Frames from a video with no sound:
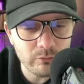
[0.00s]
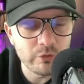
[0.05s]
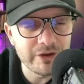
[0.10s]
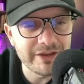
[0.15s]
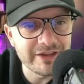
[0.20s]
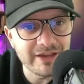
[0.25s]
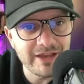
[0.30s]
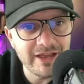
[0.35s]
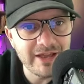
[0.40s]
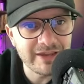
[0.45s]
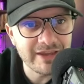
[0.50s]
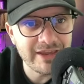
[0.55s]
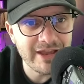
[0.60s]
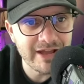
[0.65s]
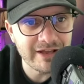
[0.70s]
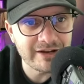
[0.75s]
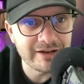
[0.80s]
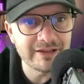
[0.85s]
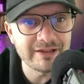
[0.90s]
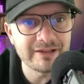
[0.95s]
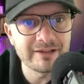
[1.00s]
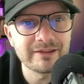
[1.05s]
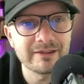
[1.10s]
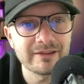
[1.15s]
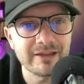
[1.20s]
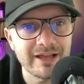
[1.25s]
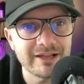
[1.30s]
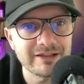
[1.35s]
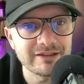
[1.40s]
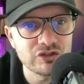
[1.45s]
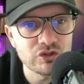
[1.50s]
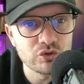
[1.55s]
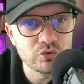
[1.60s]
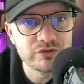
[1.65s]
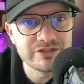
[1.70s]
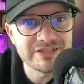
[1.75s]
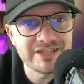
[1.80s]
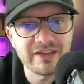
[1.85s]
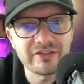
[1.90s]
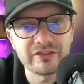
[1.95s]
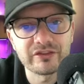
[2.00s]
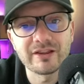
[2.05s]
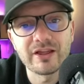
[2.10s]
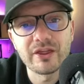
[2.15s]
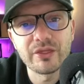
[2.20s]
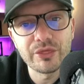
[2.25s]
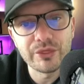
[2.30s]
week again at 2 cents,